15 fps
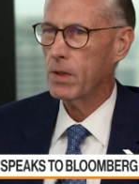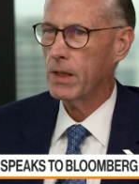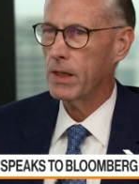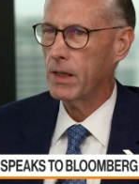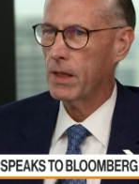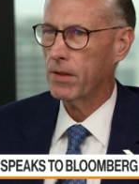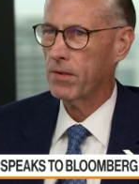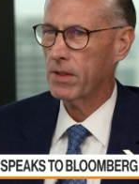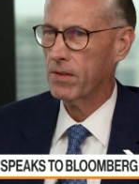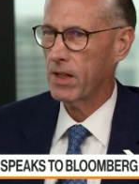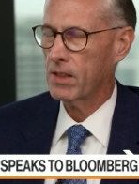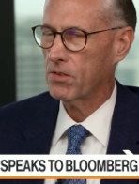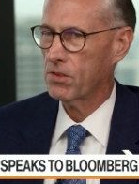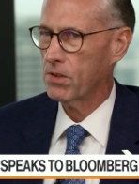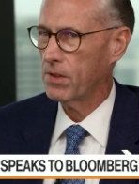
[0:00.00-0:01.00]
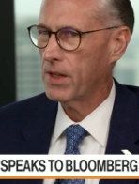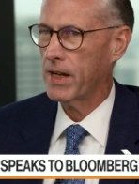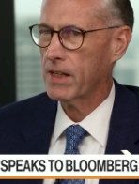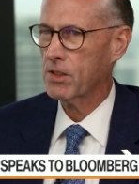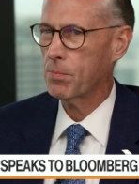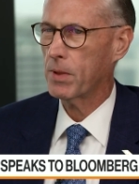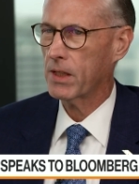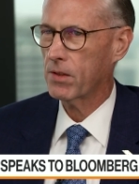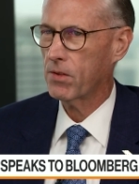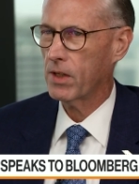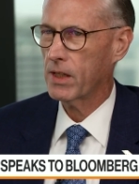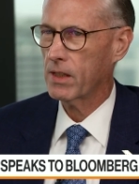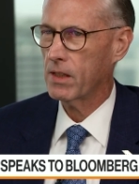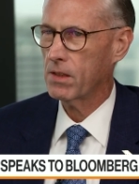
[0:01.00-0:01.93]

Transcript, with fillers: Uh, I think that's the next big thing